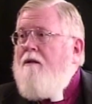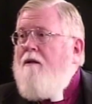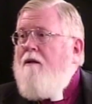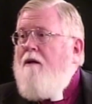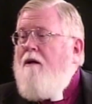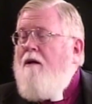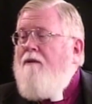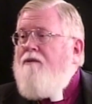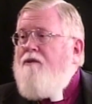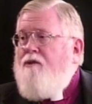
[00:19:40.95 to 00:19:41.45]

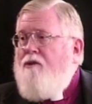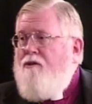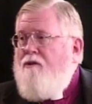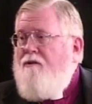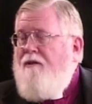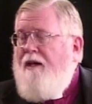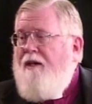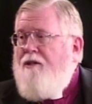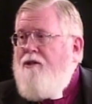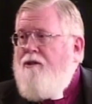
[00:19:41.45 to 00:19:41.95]
officers
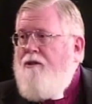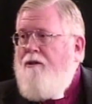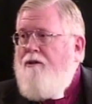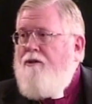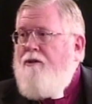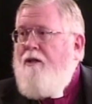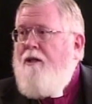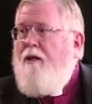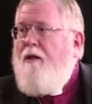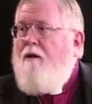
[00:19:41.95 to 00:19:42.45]
of our
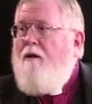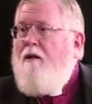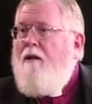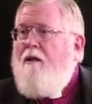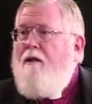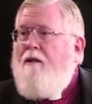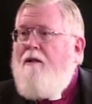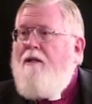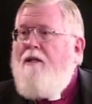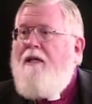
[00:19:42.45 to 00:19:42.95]
church
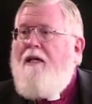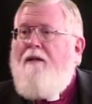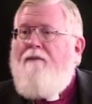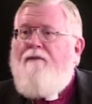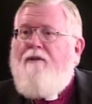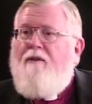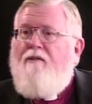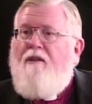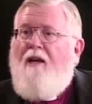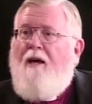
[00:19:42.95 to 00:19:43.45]
need,
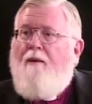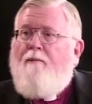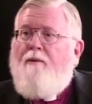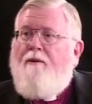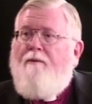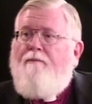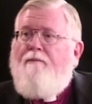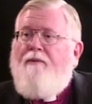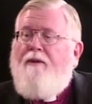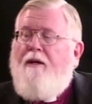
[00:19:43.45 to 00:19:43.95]
for
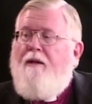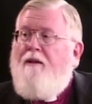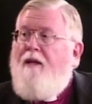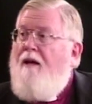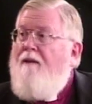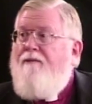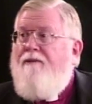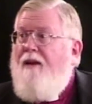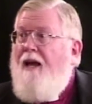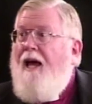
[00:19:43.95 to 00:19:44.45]
example,
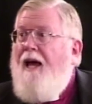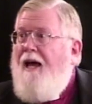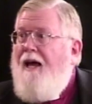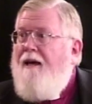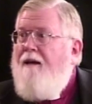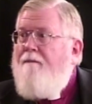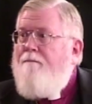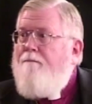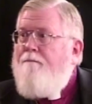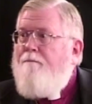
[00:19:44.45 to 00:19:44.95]
they
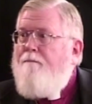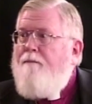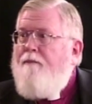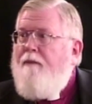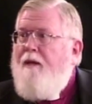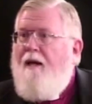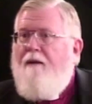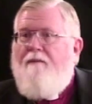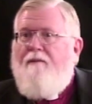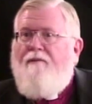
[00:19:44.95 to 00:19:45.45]
fly.
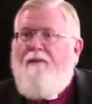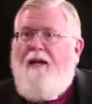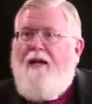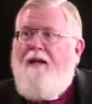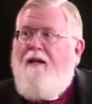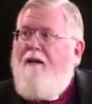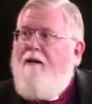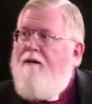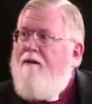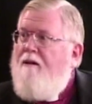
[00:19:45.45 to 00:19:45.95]
They have to fly
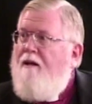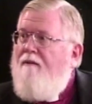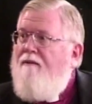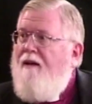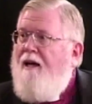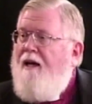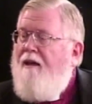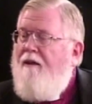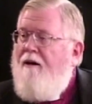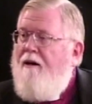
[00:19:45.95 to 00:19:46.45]
here, they
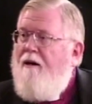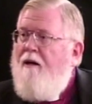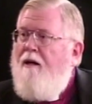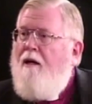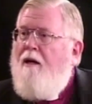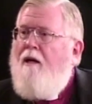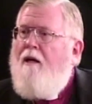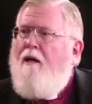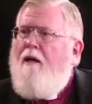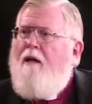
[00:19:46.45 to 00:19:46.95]
fly there.
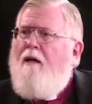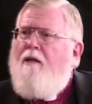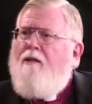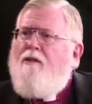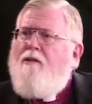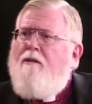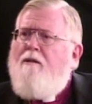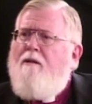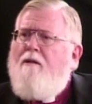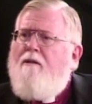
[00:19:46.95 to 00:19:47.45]

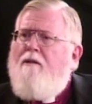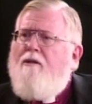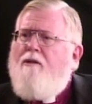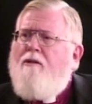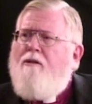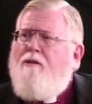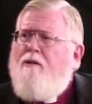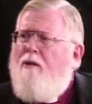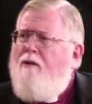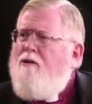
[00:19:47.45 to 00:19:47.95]
So the
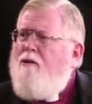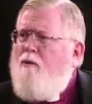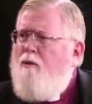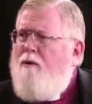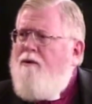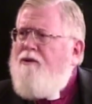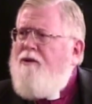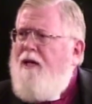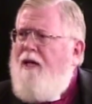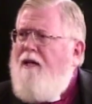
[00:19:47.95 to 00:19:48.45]
church
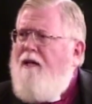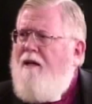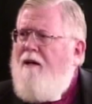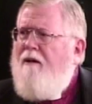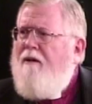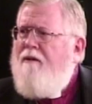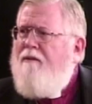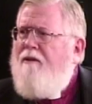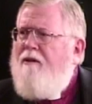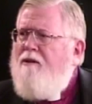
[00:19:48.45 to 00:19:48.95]
will take
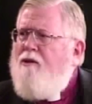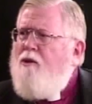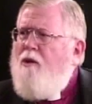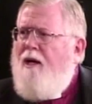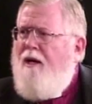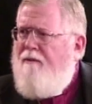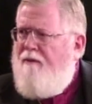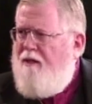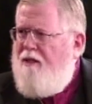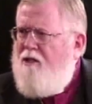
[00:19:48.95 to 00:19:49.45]
care of their
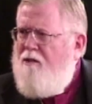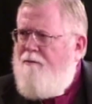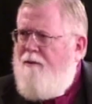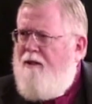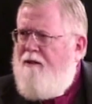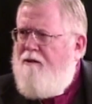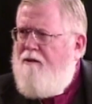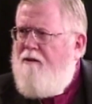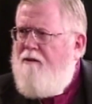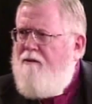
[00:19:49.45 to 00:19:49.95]
travel
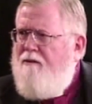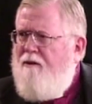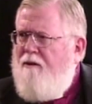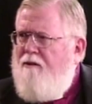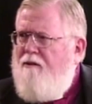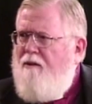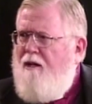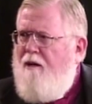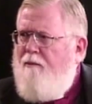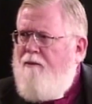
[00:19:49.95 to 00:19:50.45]
expenses, for
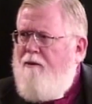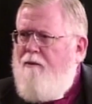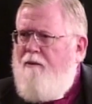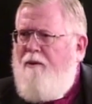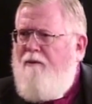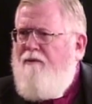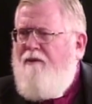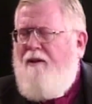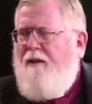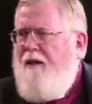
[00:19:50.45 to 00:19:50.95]
example.
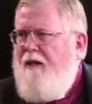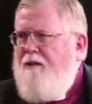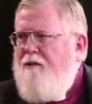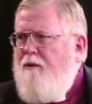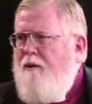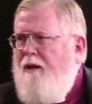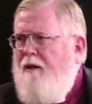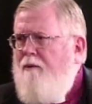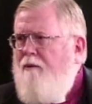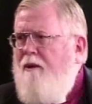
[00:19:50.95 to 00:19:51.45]
We feel that's
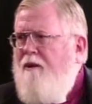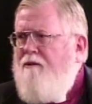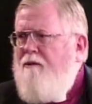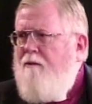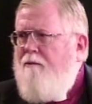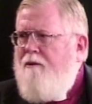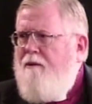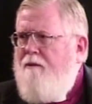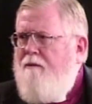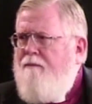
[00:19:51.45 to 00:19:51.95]
quite reasonable.